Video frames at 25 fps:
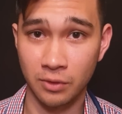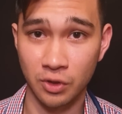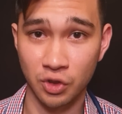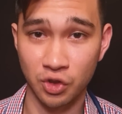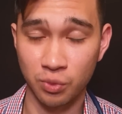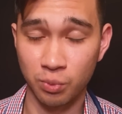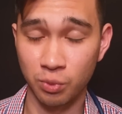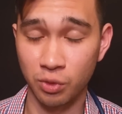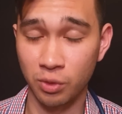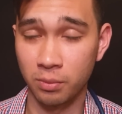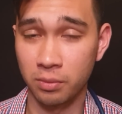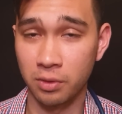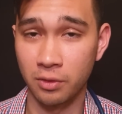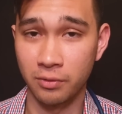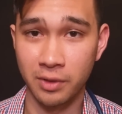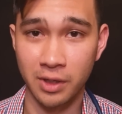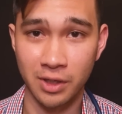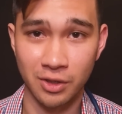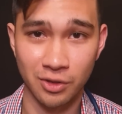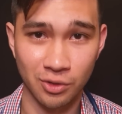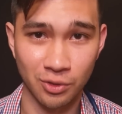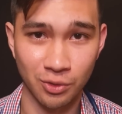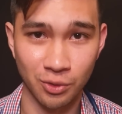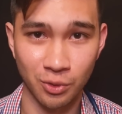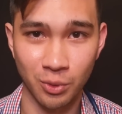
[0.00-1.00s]
There's more
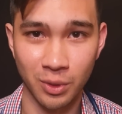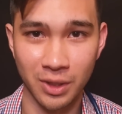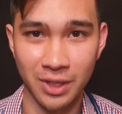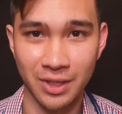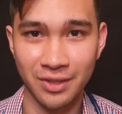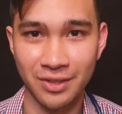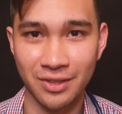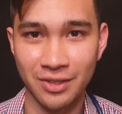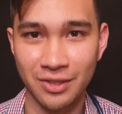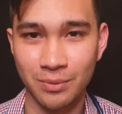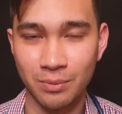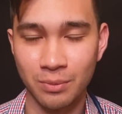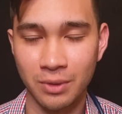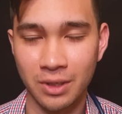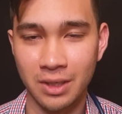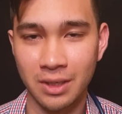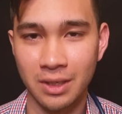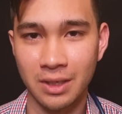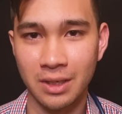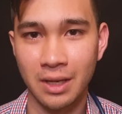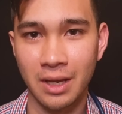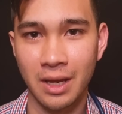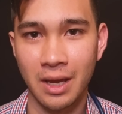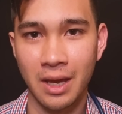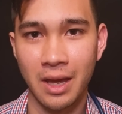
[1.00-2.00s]
professional ways, but
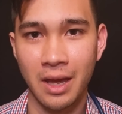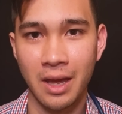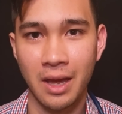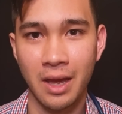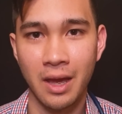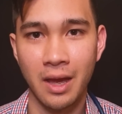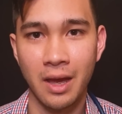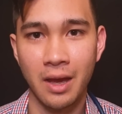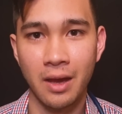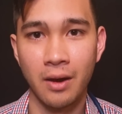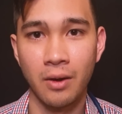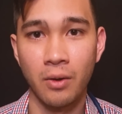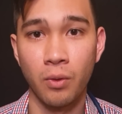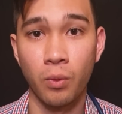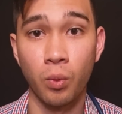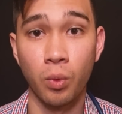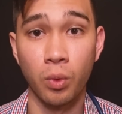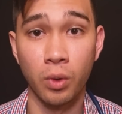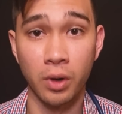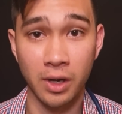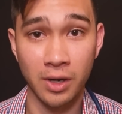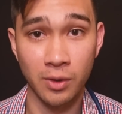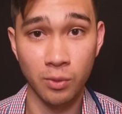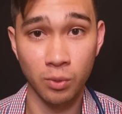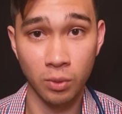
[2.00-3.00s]

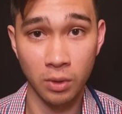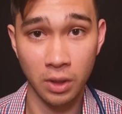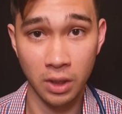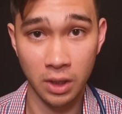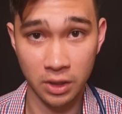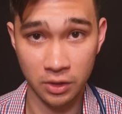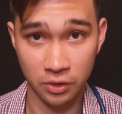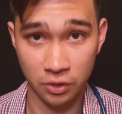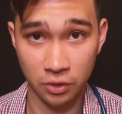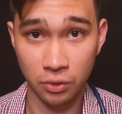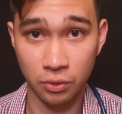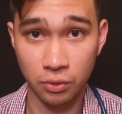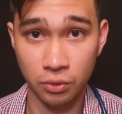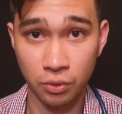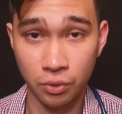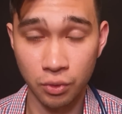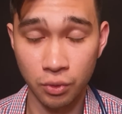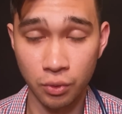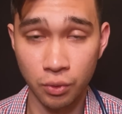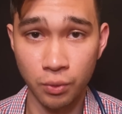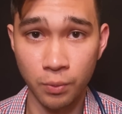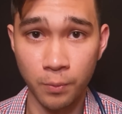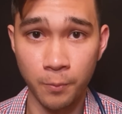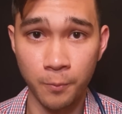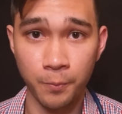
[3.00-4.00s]
what I will ask you to
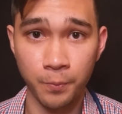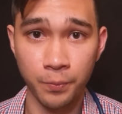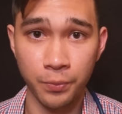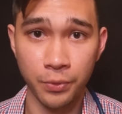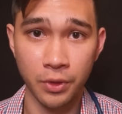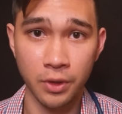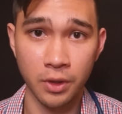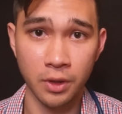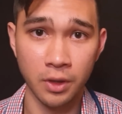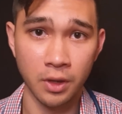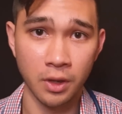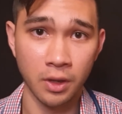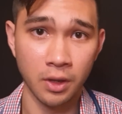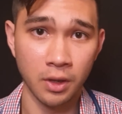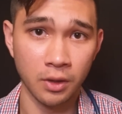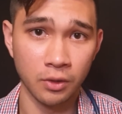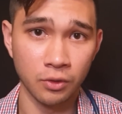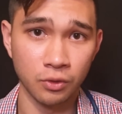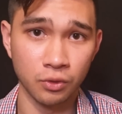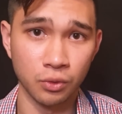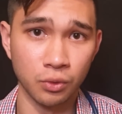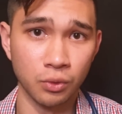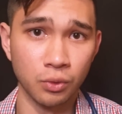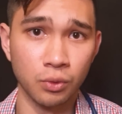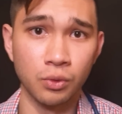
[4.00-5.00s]
do
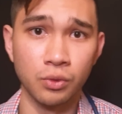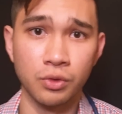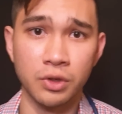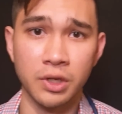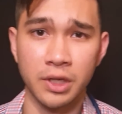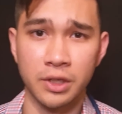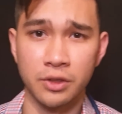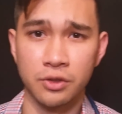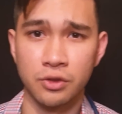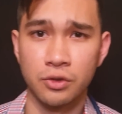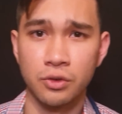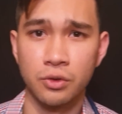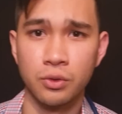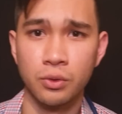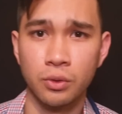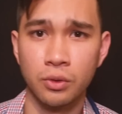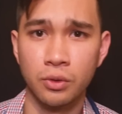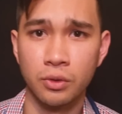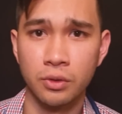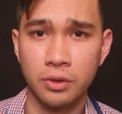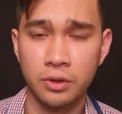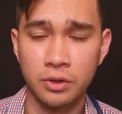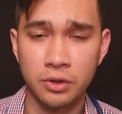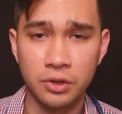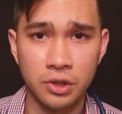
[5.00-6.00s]
to test
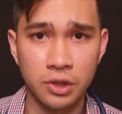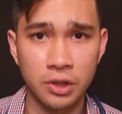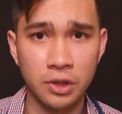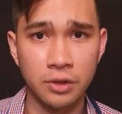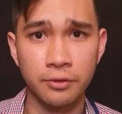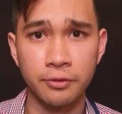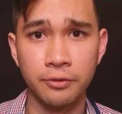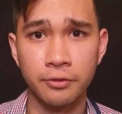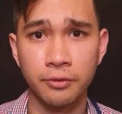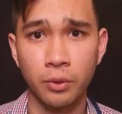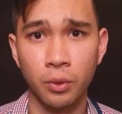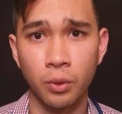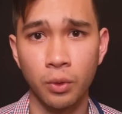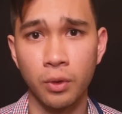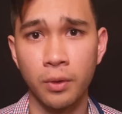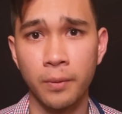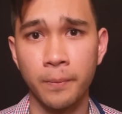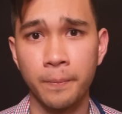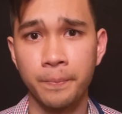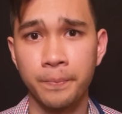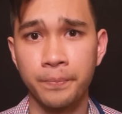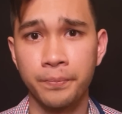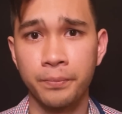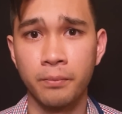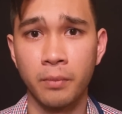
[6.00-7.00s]
your C4
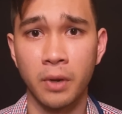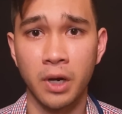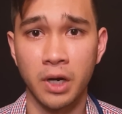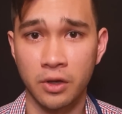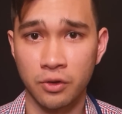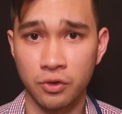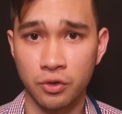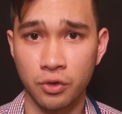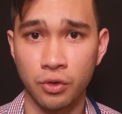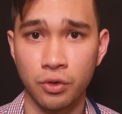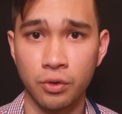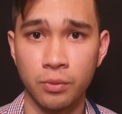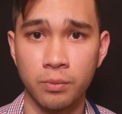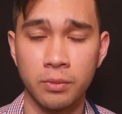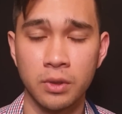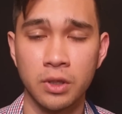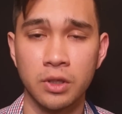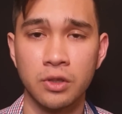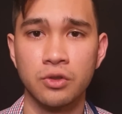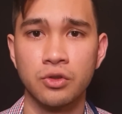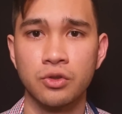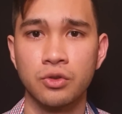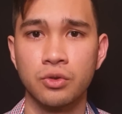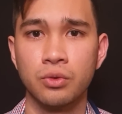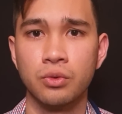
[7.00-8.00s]
myotome
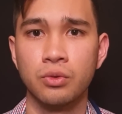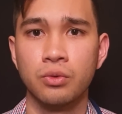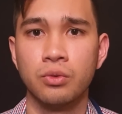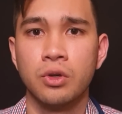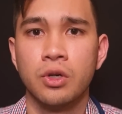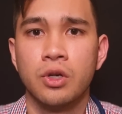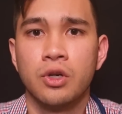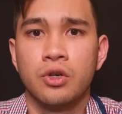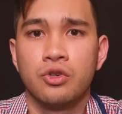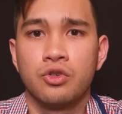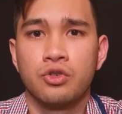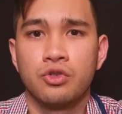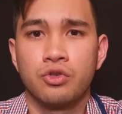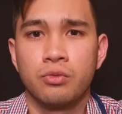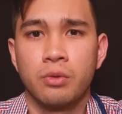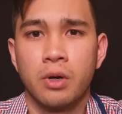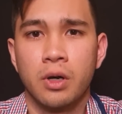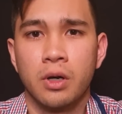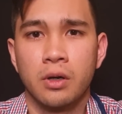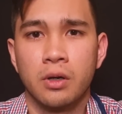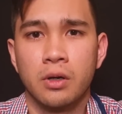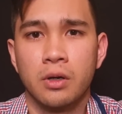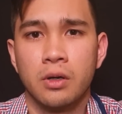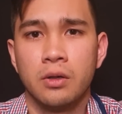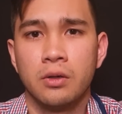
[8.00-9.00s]
is to
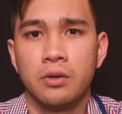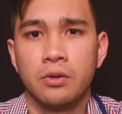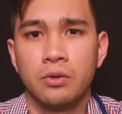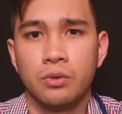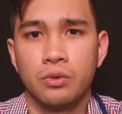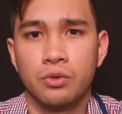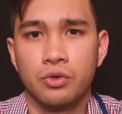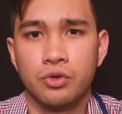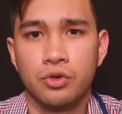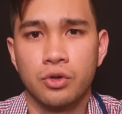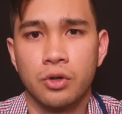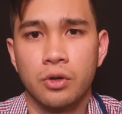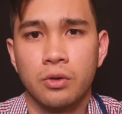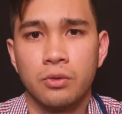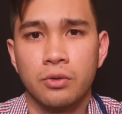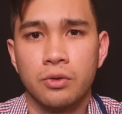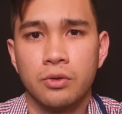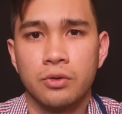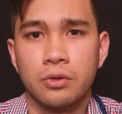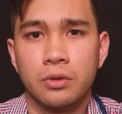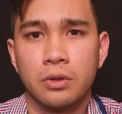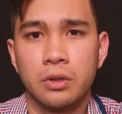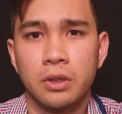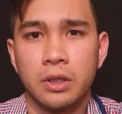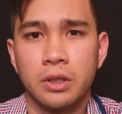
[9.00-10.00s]
shrug your
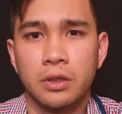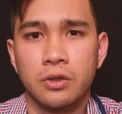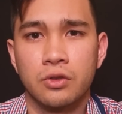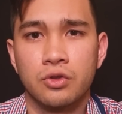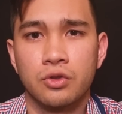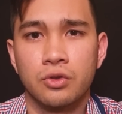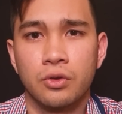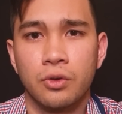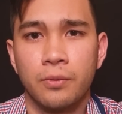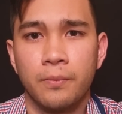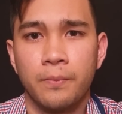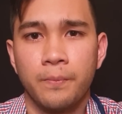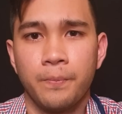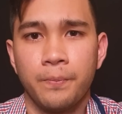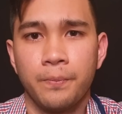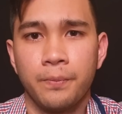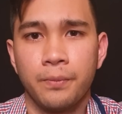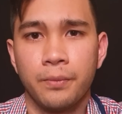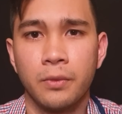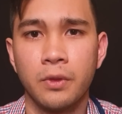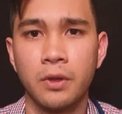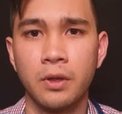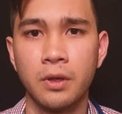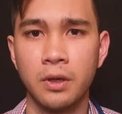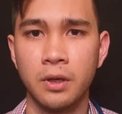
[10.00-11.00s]
shoulders like so,
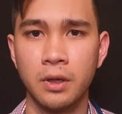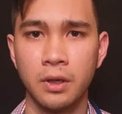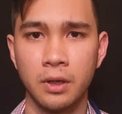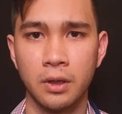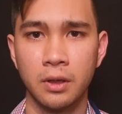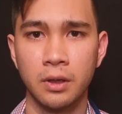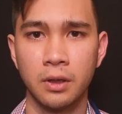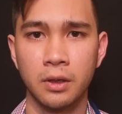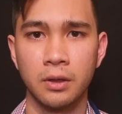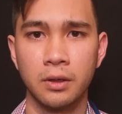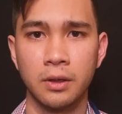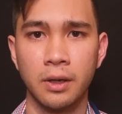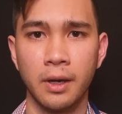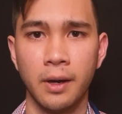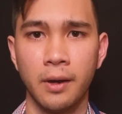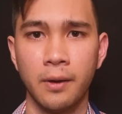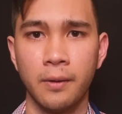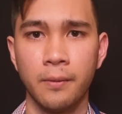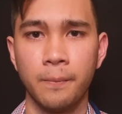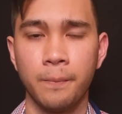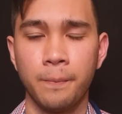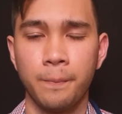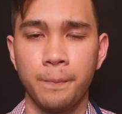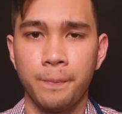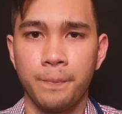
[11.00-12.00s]

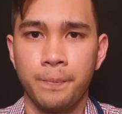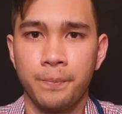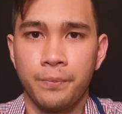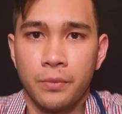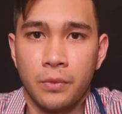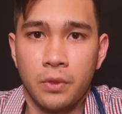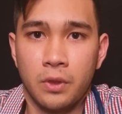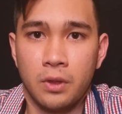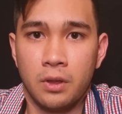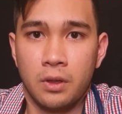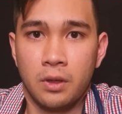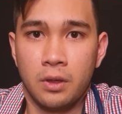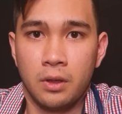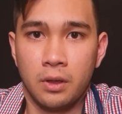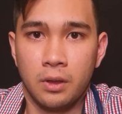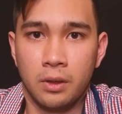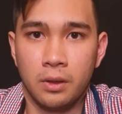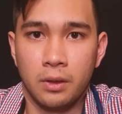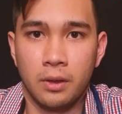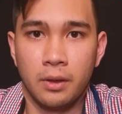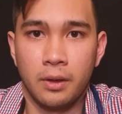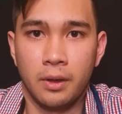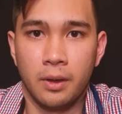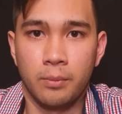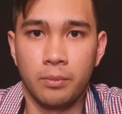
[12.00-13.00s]
down
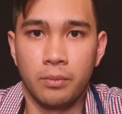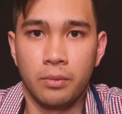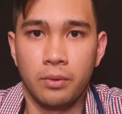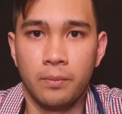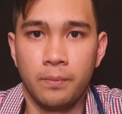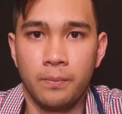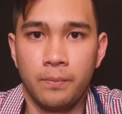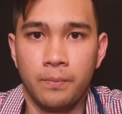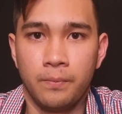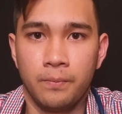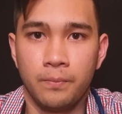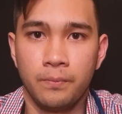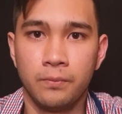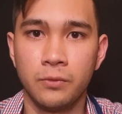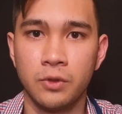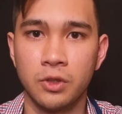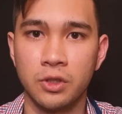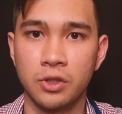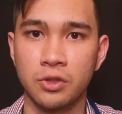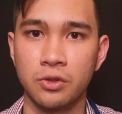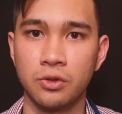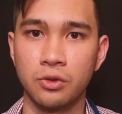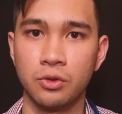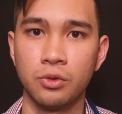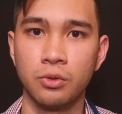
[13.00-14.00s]
and up,
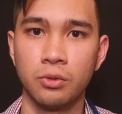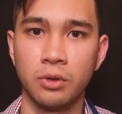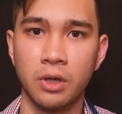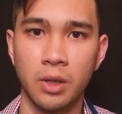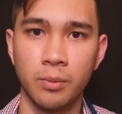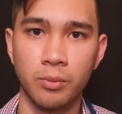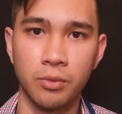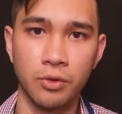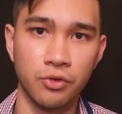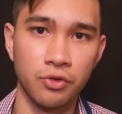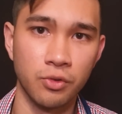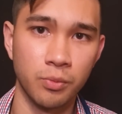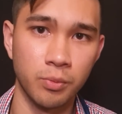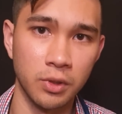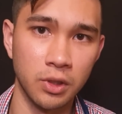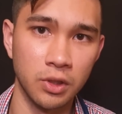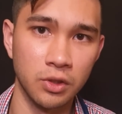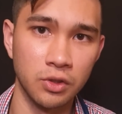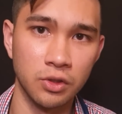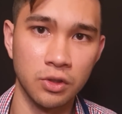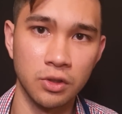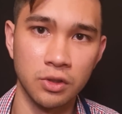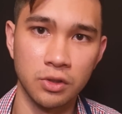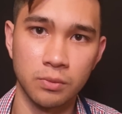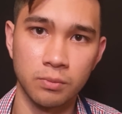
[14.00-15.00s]
testing your upper
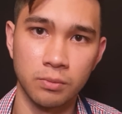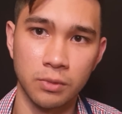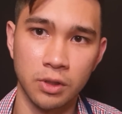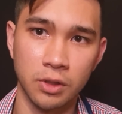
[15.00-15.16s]
trapezius